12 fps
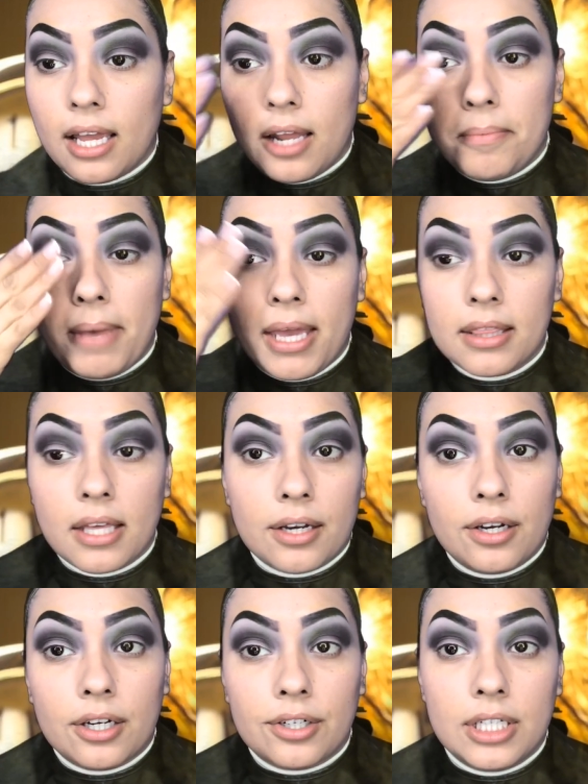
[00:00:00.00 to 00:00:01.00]
and make that
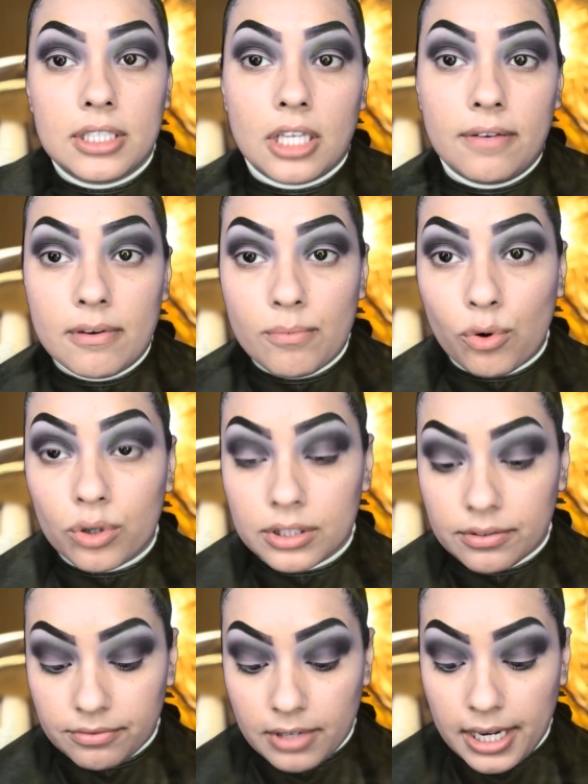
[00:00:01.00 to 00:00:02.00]
cut crease even more
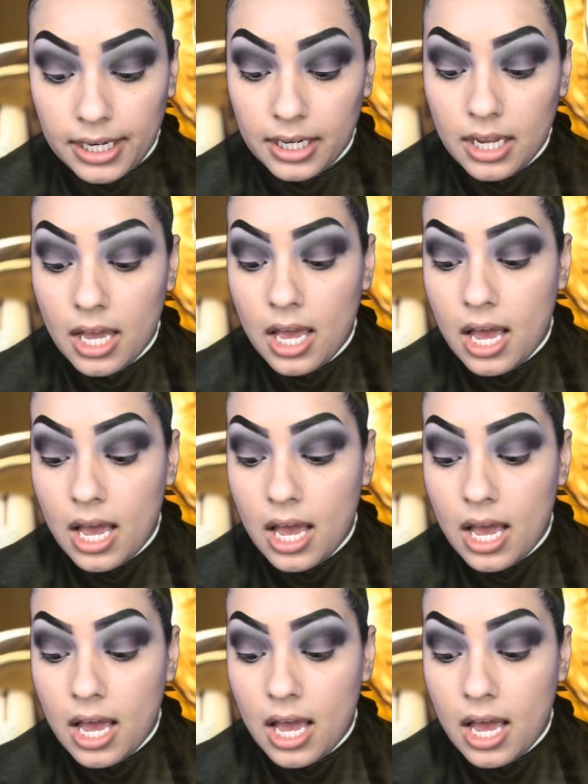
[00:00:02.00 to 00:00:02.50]
defined,